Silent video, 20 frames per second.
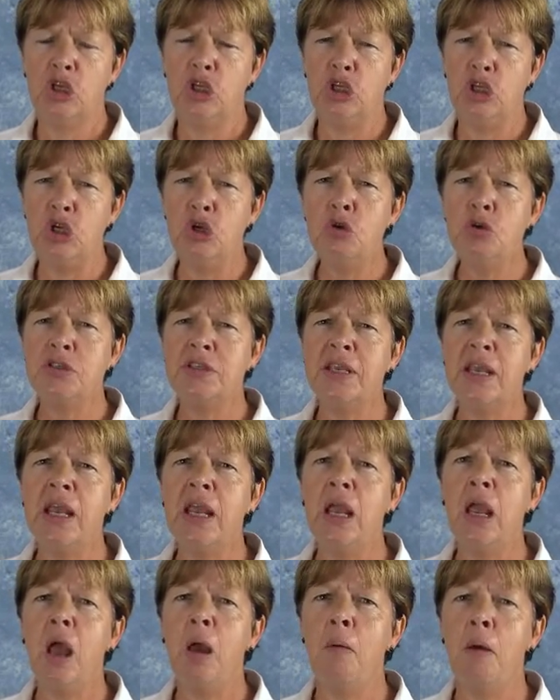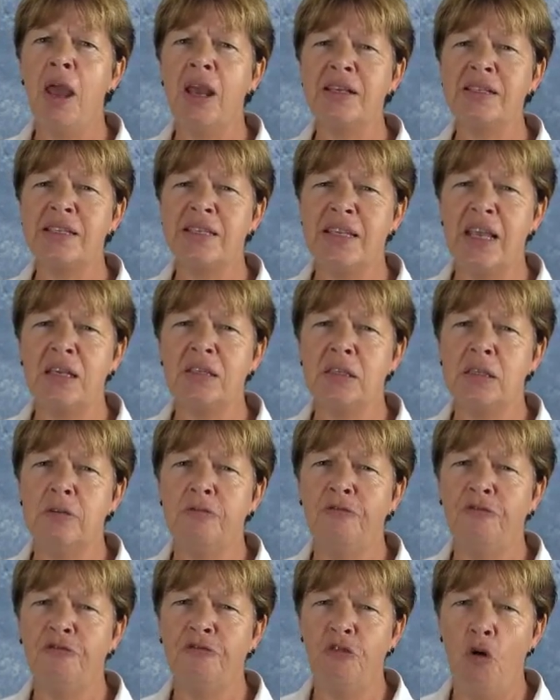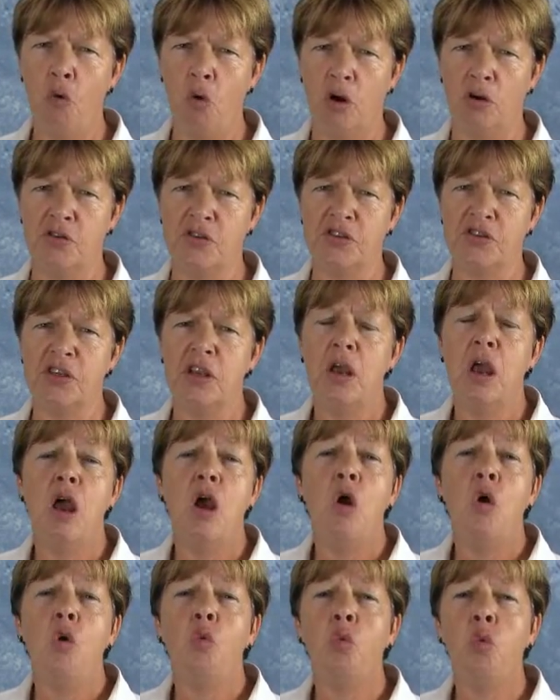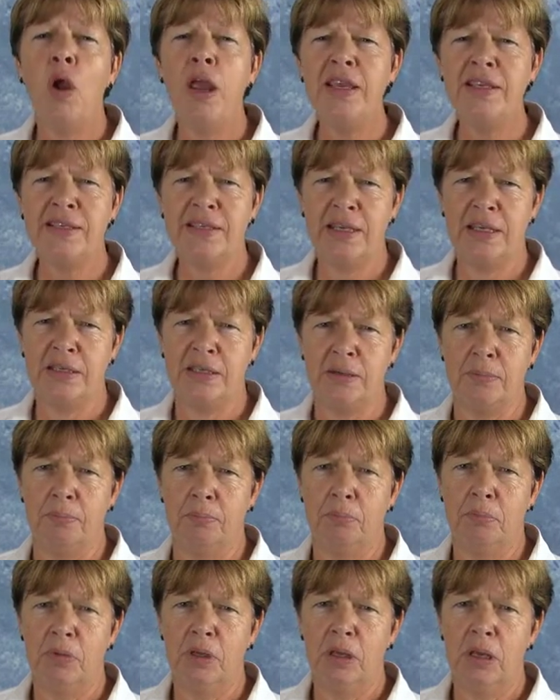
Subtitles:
using excessive force. Racism.